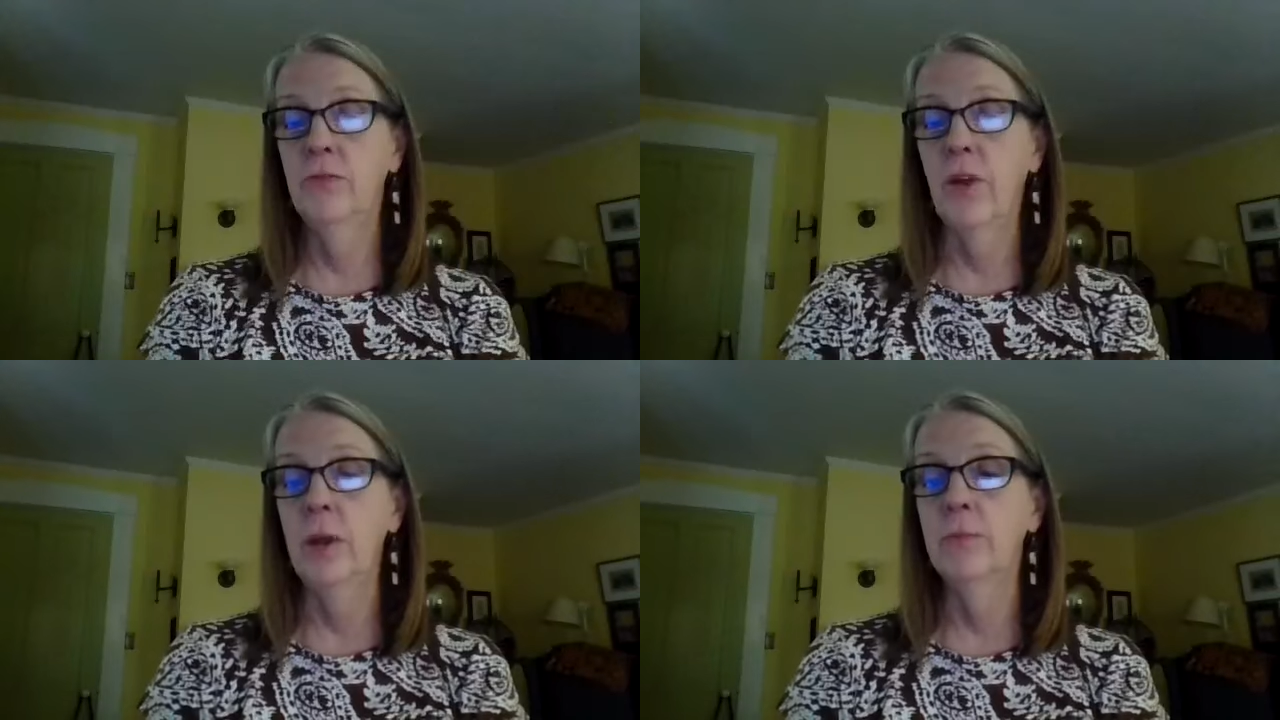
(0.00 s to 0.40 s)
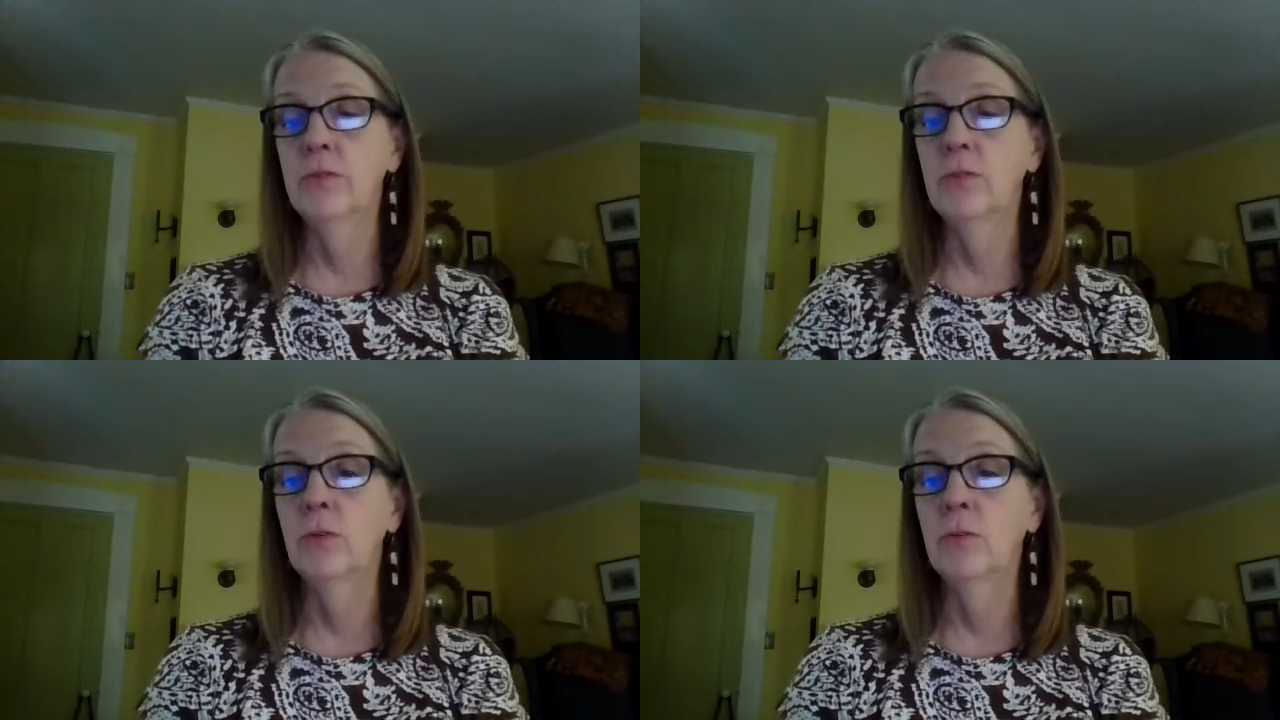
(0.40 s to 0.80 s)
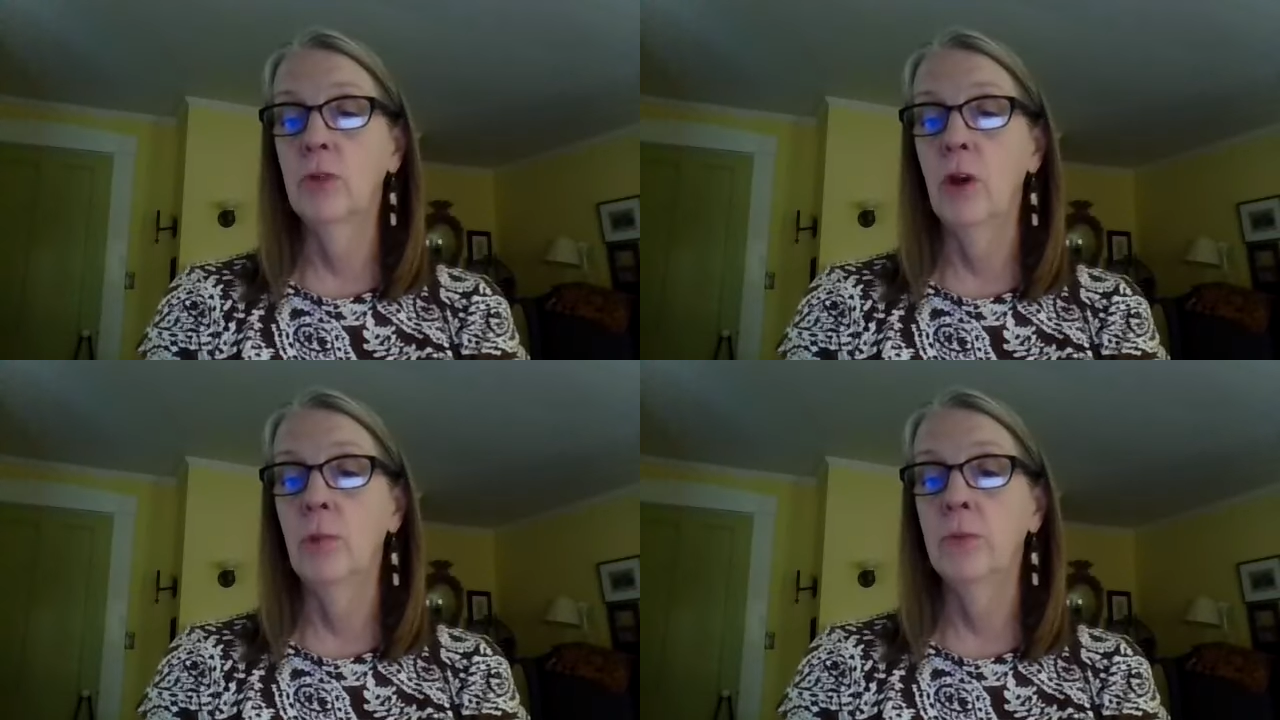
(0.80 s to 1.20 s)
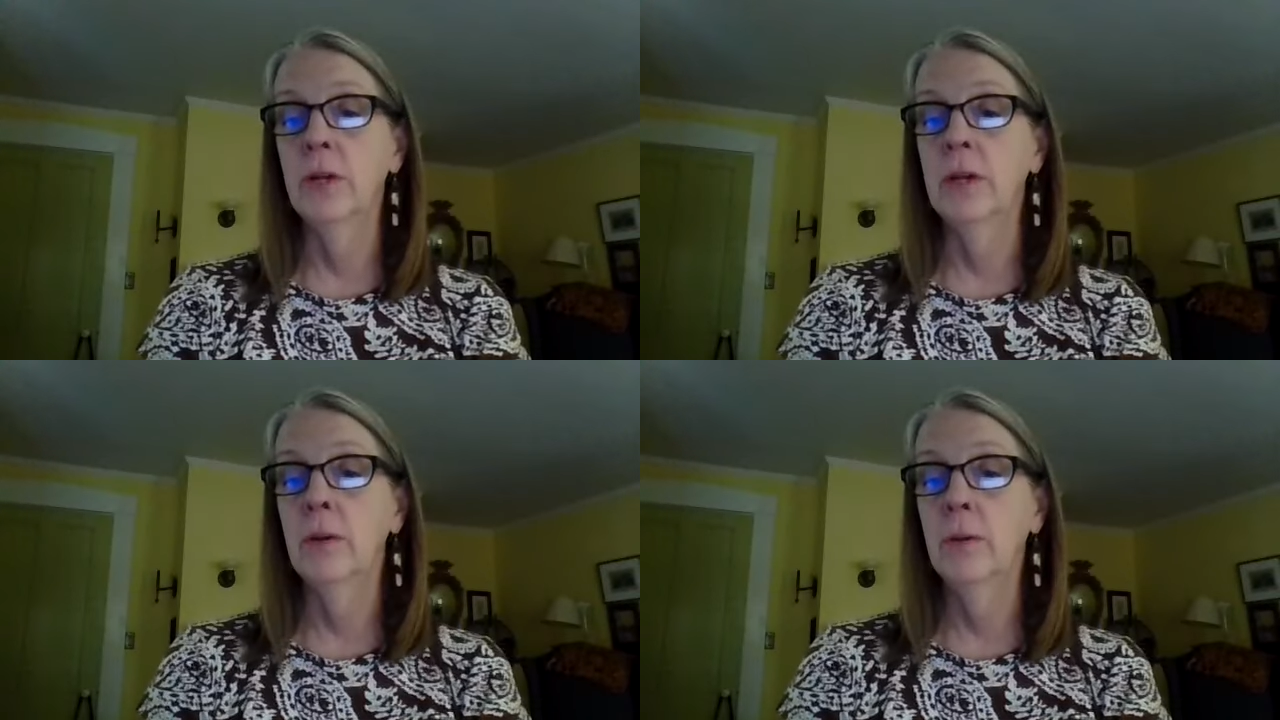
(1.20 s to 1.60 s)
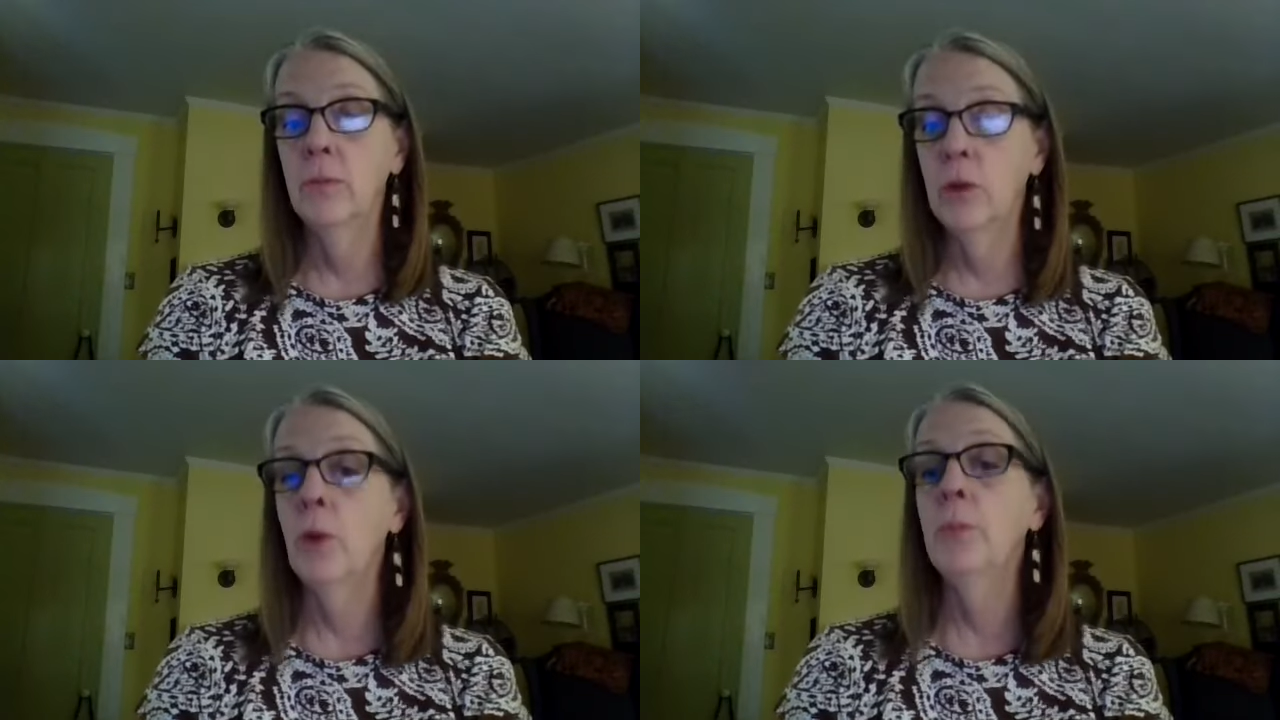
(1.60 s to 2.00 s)
frame school
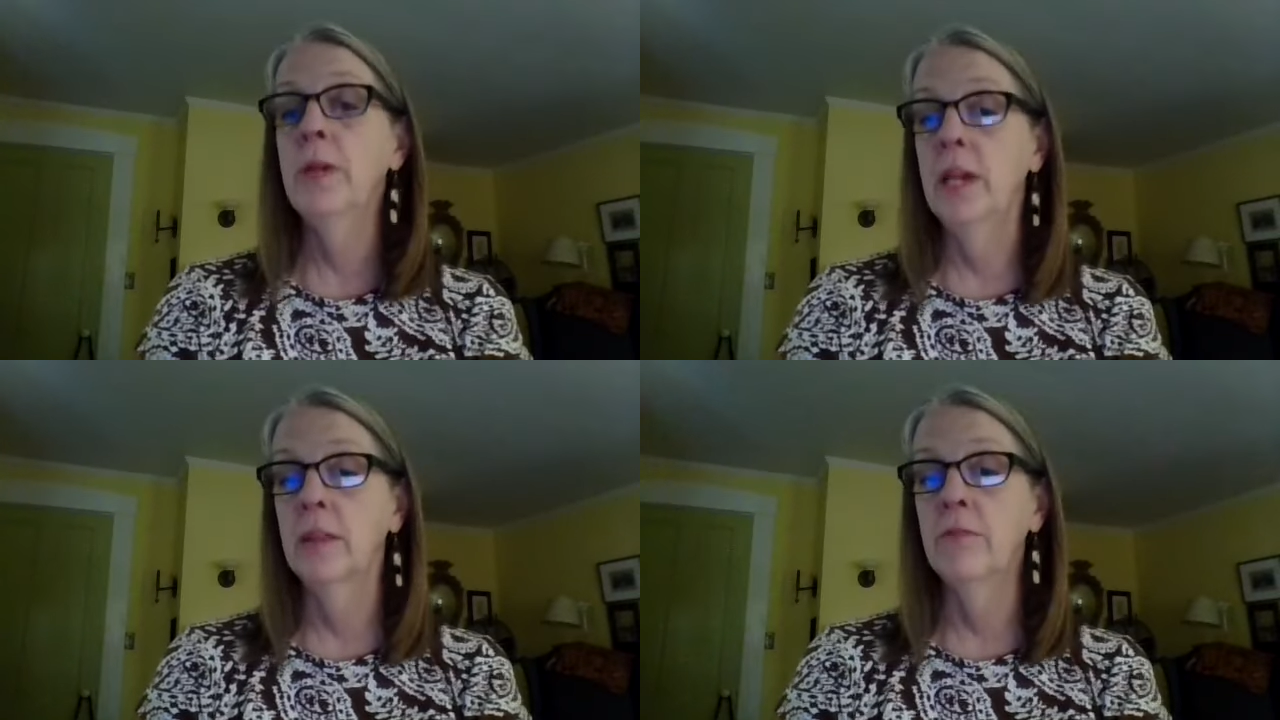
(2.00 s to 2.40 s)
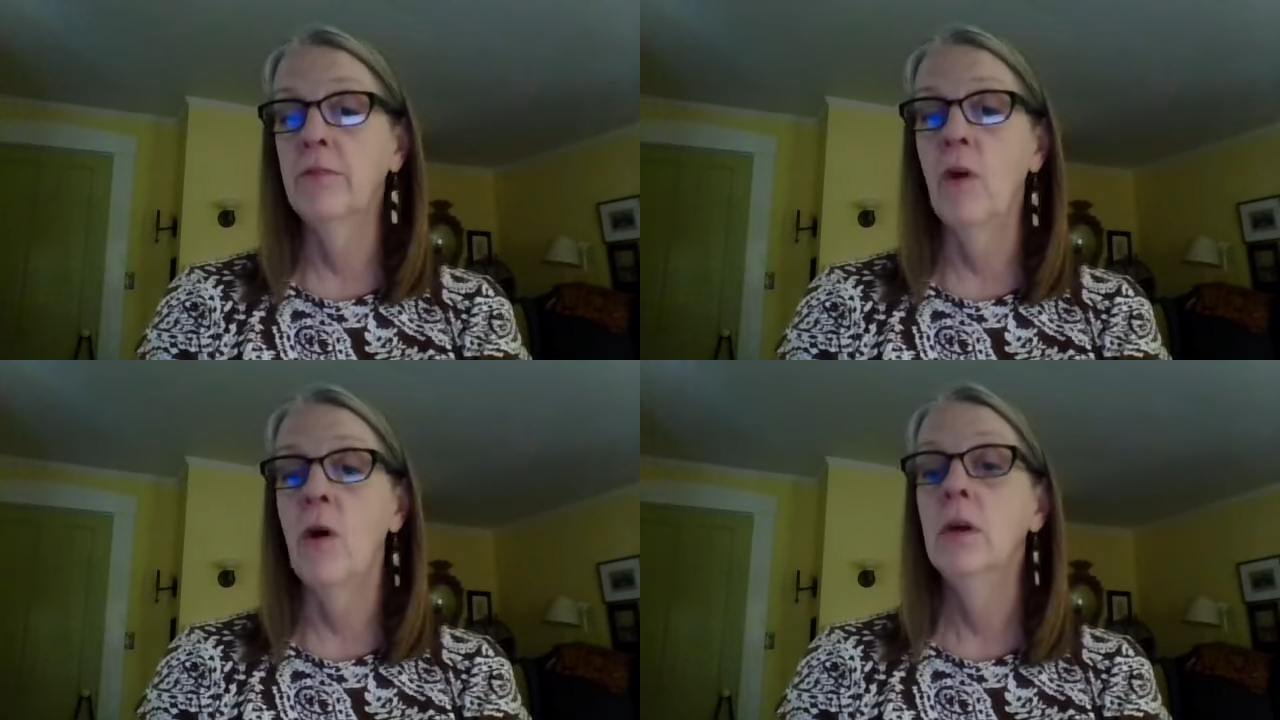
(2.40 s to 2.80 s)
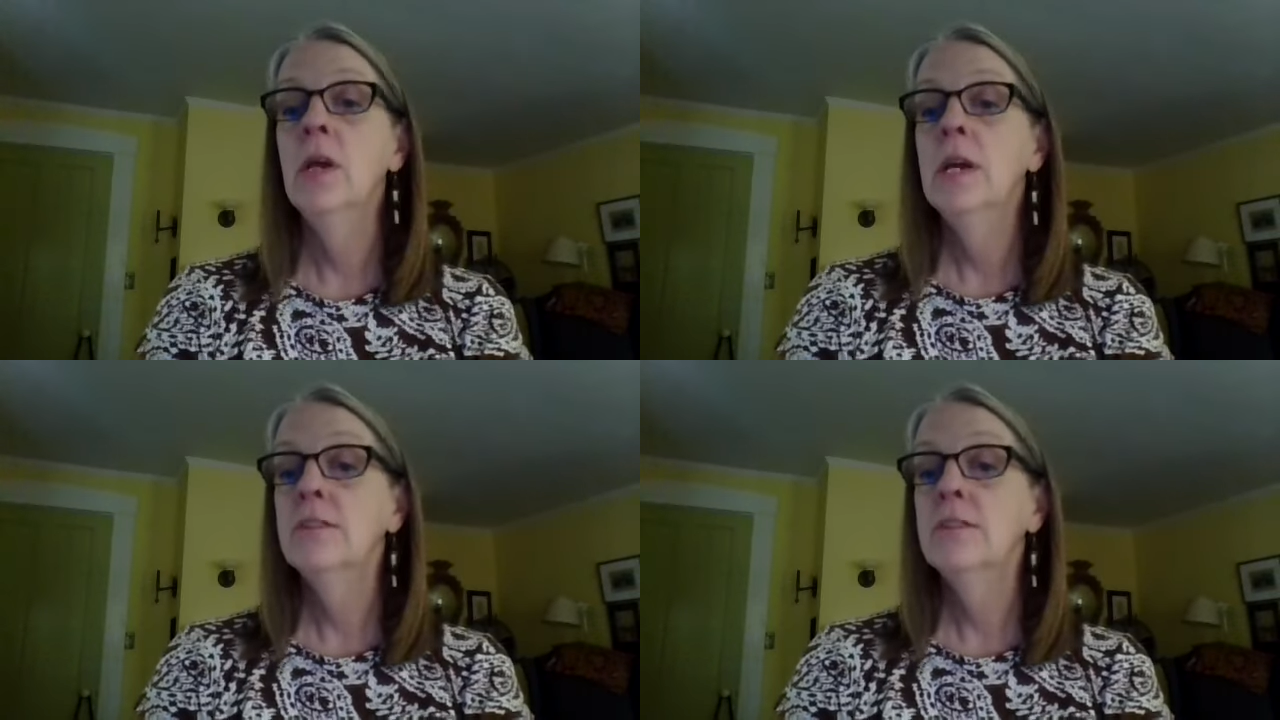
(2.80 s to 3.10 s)
reopening in the fall